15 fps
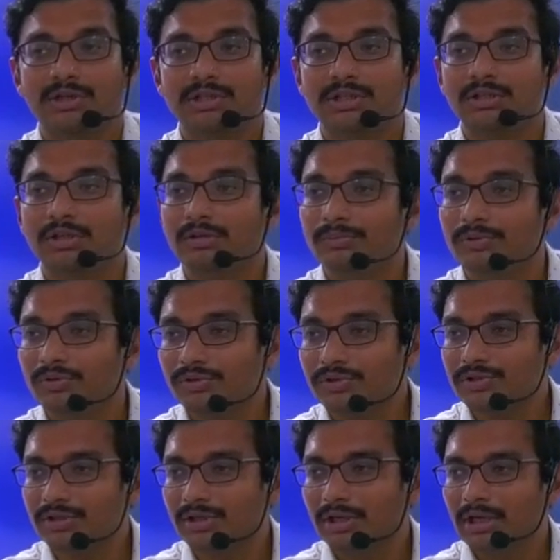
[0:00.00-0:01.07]
what is the term
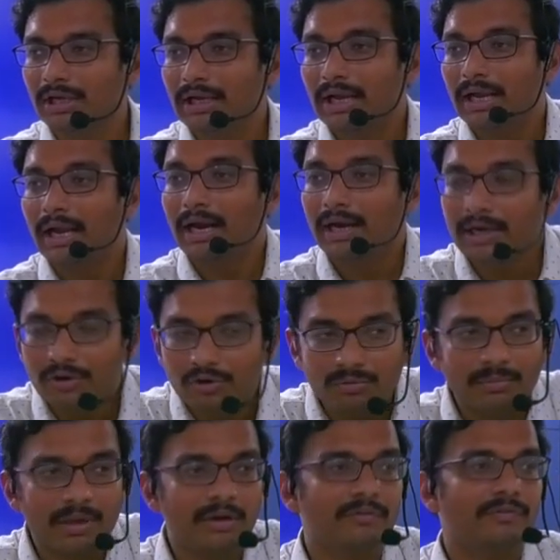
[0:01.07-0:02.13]
used? Additive
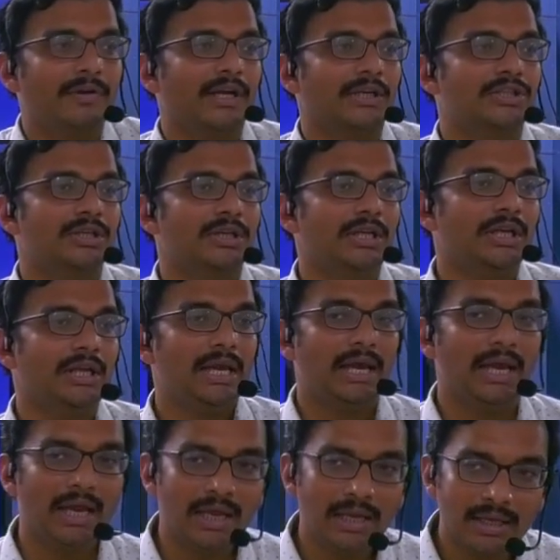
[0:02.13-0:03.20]
manufacturing,
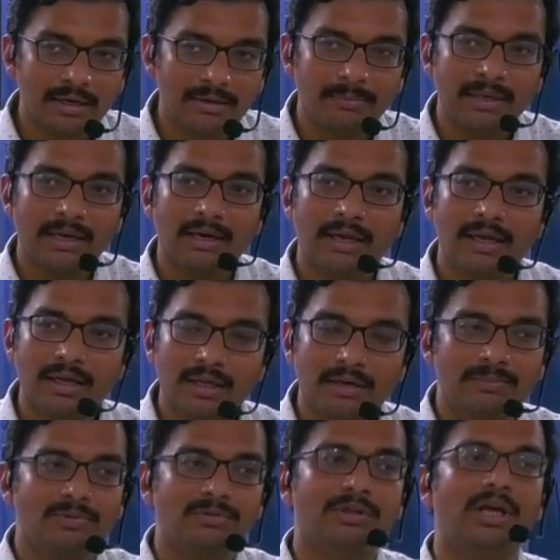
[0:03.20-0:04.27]
layer by layer
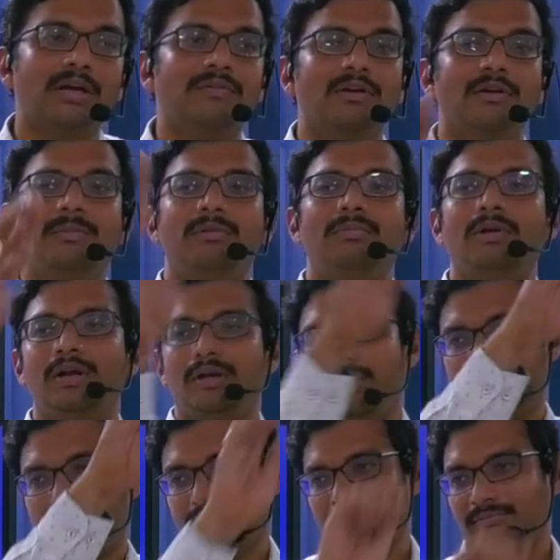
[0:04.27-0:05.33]
Buddha will be built.
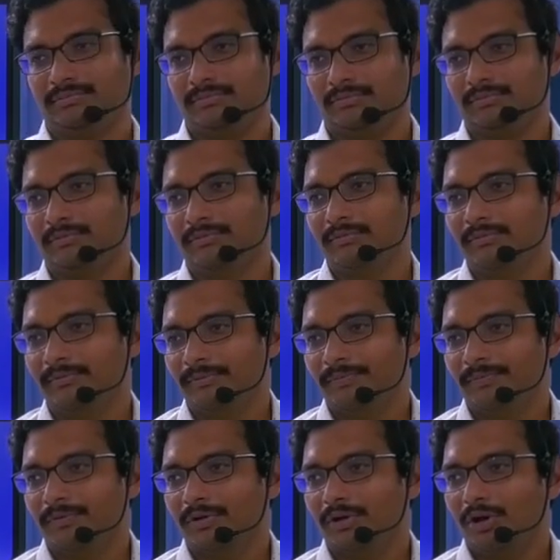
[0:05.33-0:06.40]

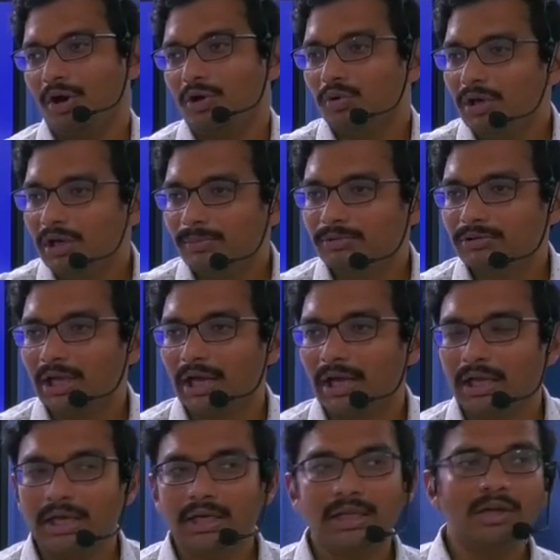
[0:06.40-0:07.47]
Not only Buddha,
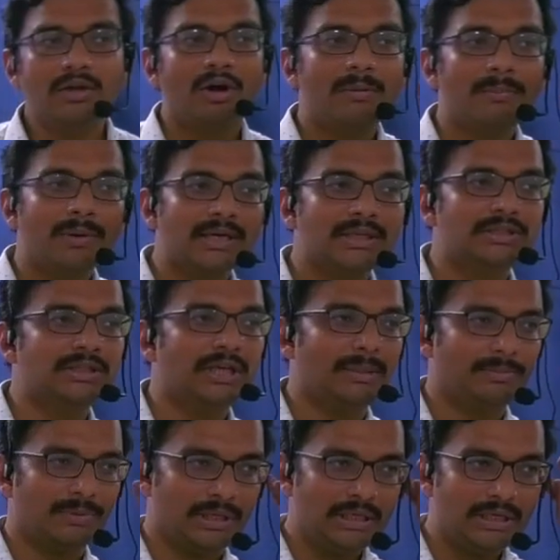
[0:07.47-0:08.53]
any complex
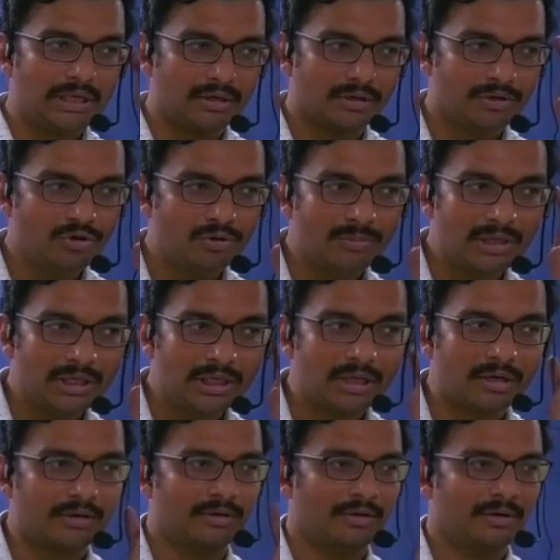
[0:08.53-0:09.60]
shape, ear, human ear,